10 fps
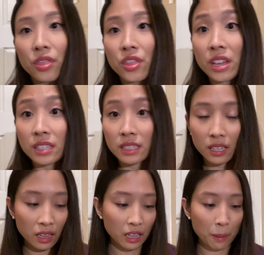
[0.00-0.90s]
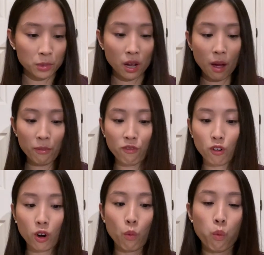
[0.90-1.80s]
this laptop for
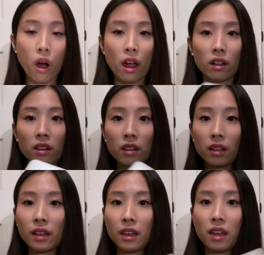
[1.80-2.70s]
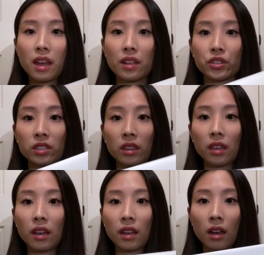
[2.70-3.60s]
a while. It's
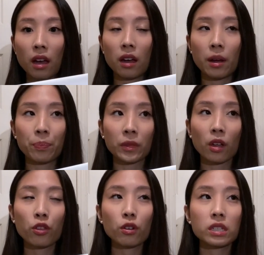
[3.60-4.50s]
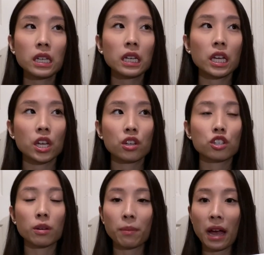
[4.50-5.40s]
the
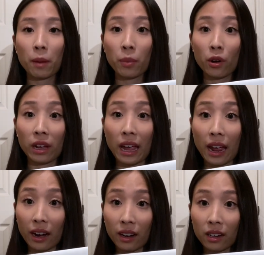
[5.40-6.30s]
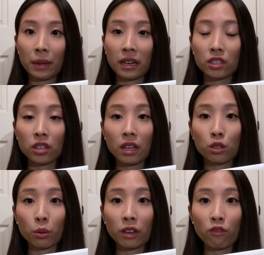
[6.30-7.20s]
13-inch MacBook Air and it's the
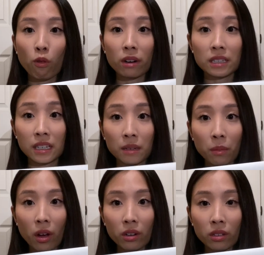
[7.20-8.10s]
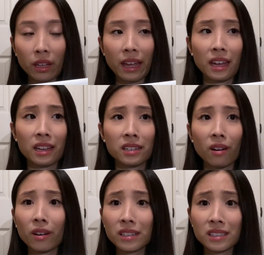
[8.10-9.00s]
2014 model. And
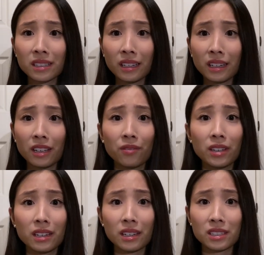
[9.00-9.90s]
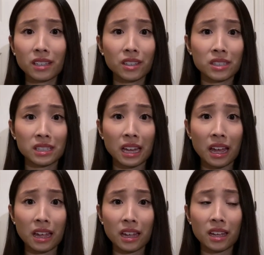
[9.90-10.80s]
honestly, even to this
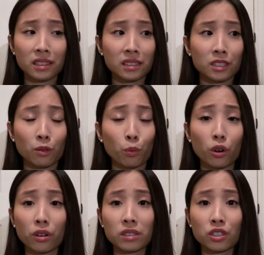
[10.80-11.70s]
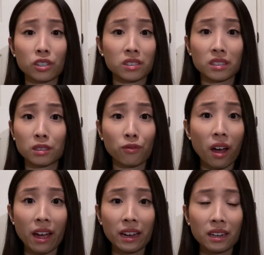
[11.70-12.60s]
day, it works just as
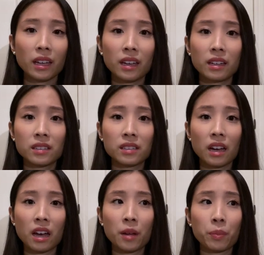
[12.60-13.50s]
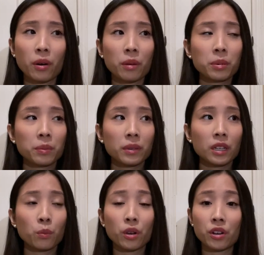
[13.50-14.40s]
fine, and I probably
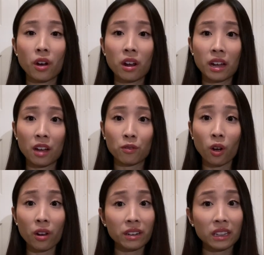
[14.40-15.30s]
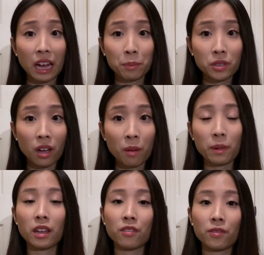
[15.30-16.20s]
would not have gotten a laptop
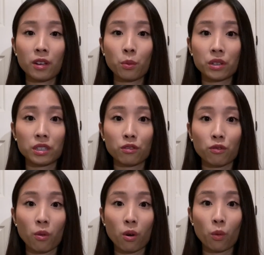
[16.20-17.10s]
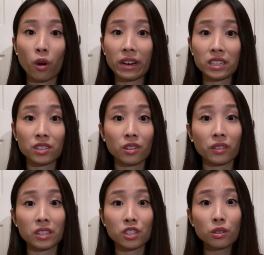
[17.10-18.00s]
if it wasn't for wanting to start
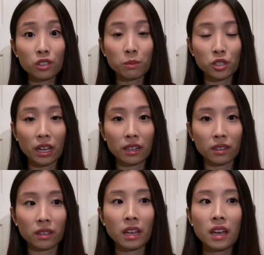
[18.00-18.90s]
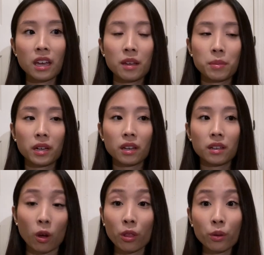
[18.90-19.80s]
this YouTube channel,
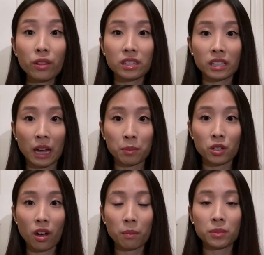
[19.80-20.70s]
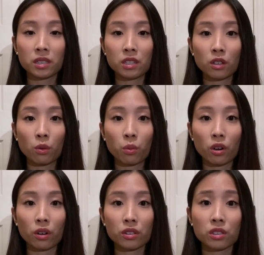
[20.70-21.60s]
because although this laptop still
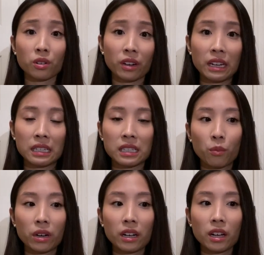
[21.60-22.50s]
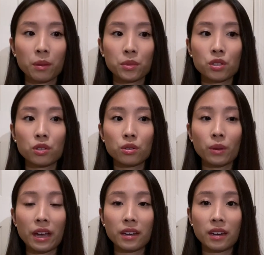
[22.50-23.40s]
works great, when it comes to
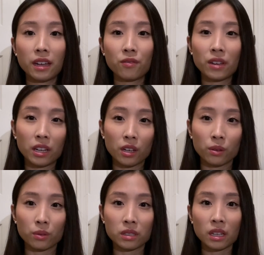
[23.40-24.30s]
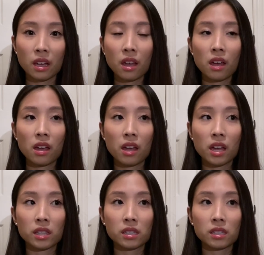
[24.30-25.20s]
editing videos,
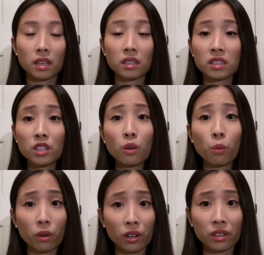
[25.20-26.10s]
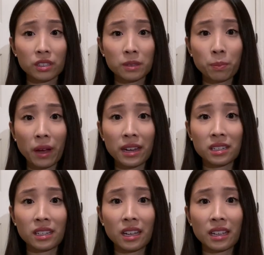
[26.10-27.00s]
it still works, but
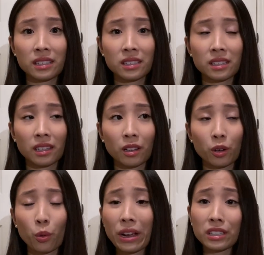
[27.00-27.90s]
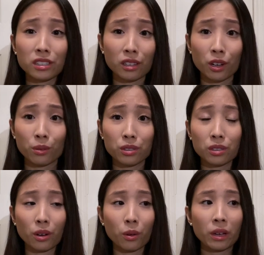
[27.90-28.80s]
it's quite slow.
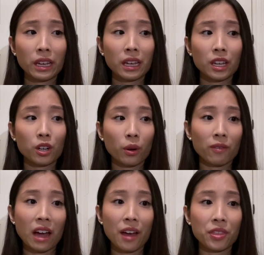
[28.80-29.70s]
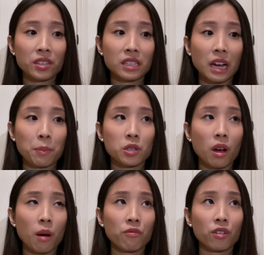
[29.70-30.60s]
So, you know, I've had this
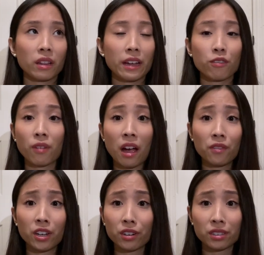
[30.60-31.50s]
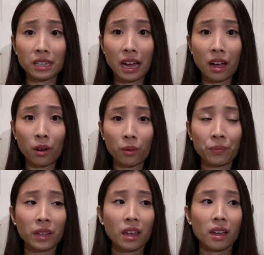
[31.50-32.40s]
laptop for like 5 years now,
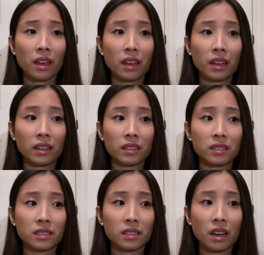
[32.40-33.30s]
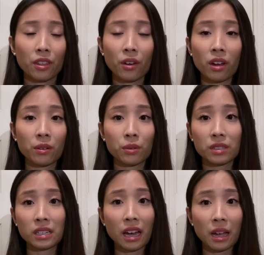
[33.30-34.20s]
and I thought it was
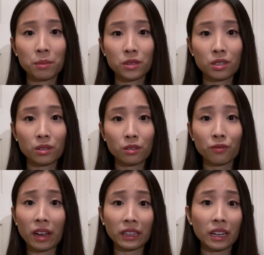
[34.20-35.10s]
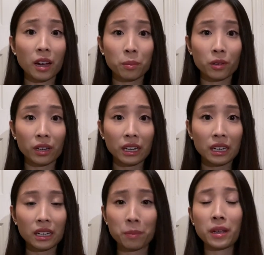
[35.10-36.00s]
time to finally
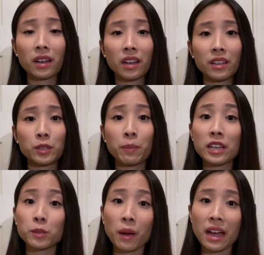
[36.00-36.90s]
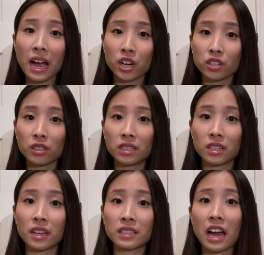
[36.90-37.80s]
upgrade because Best Buy actually
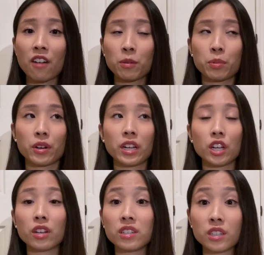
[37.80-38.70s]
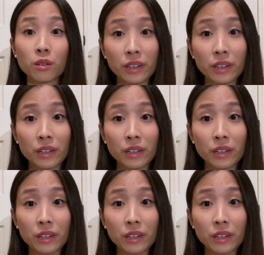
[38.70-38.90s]
does have a pretty good deal